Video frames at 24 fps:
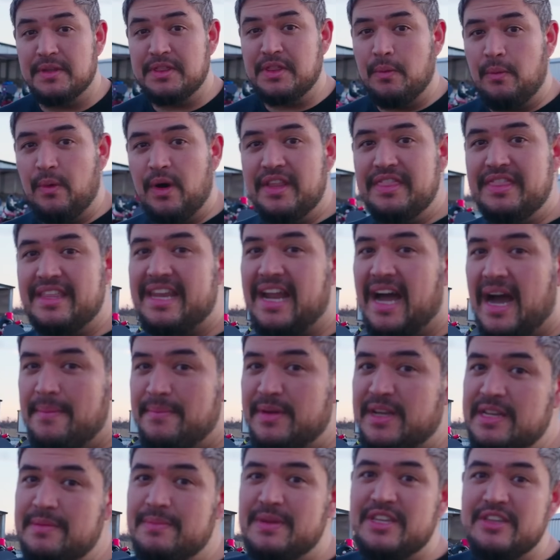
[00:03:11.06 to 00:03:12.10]
But the one that I'm
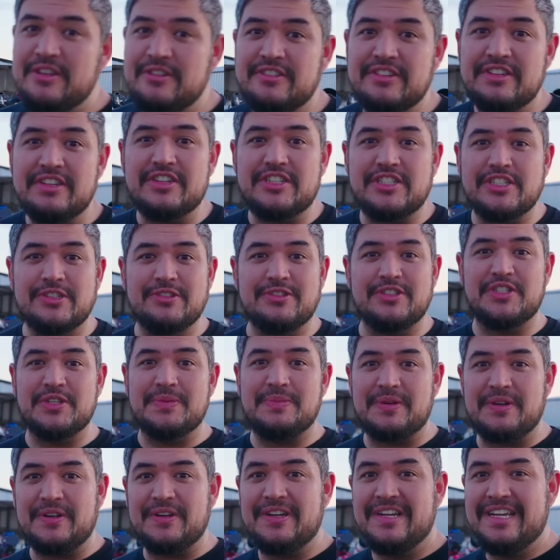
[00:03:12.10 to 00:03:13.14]
going to be using to shoot
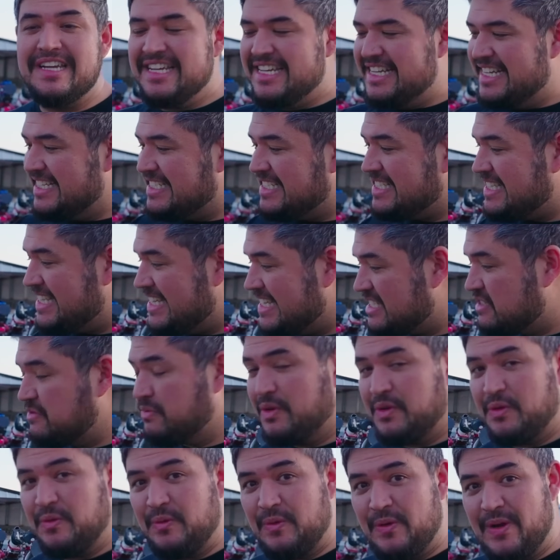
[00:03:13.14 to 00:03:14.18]
Jupiter is this
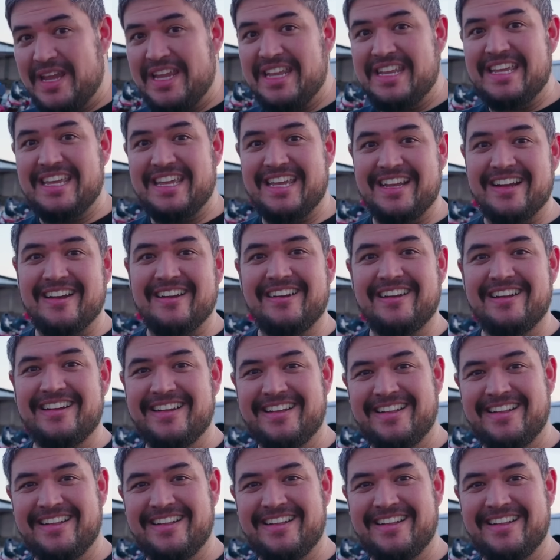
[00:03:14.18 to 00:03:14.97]
one right here.